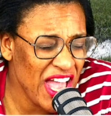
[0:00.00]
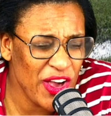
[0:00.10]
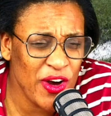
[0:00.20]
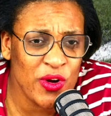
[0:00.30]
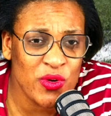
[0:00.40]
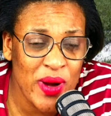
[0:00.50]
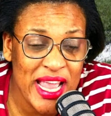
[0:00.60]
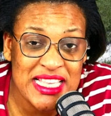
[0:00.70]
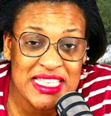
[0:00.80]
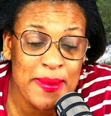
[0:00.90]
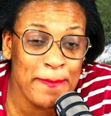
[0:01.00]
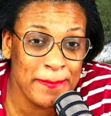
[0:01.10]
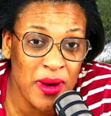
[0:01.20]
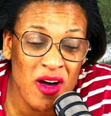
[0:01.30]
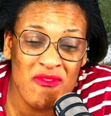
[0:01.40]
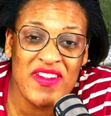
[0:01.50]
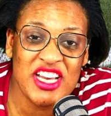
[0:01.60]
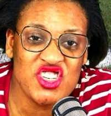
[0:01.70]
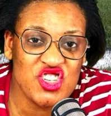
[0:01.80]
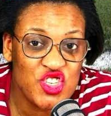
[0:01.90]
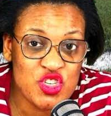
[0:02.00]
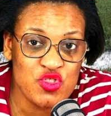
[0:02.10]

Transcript: A crazy bomb that just